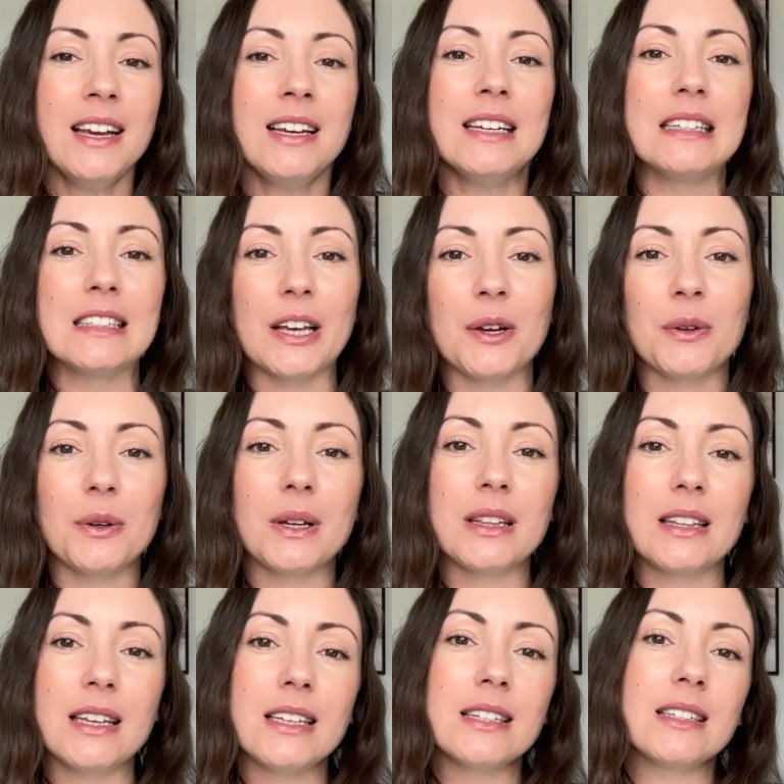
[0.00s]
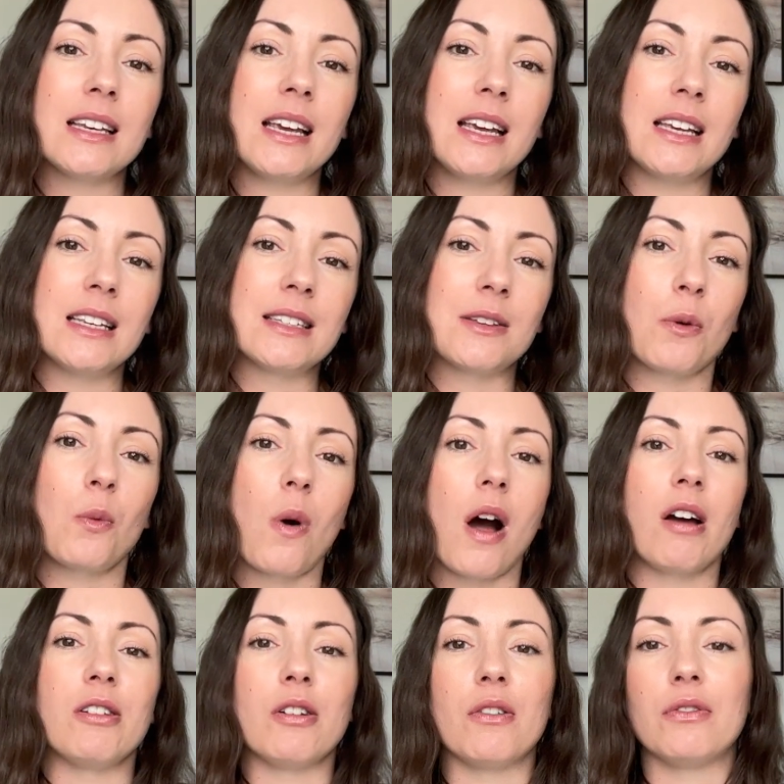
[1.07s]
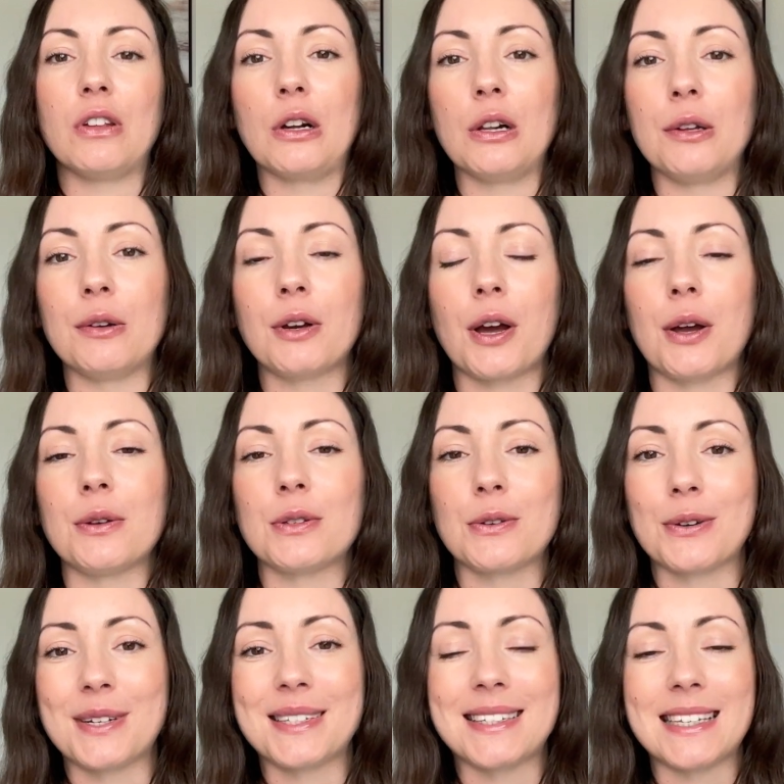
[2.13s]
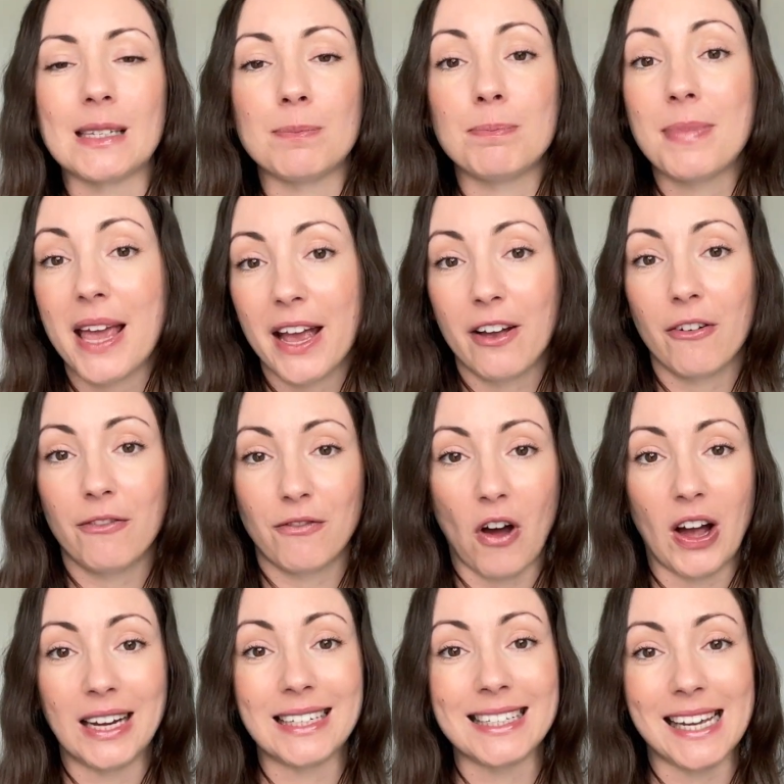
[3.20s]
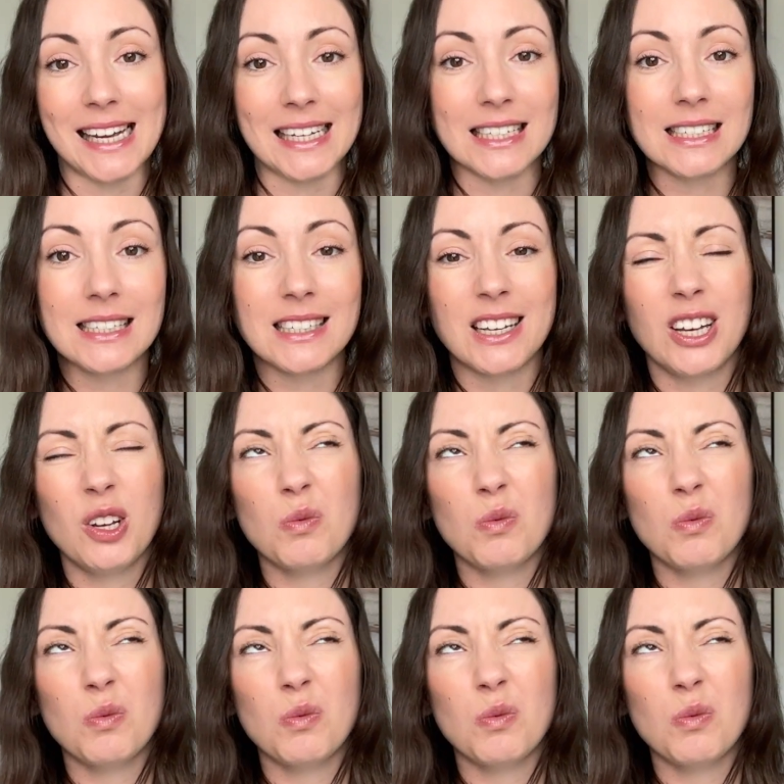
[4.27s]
So this is one of the Glucose Goddess's big findings.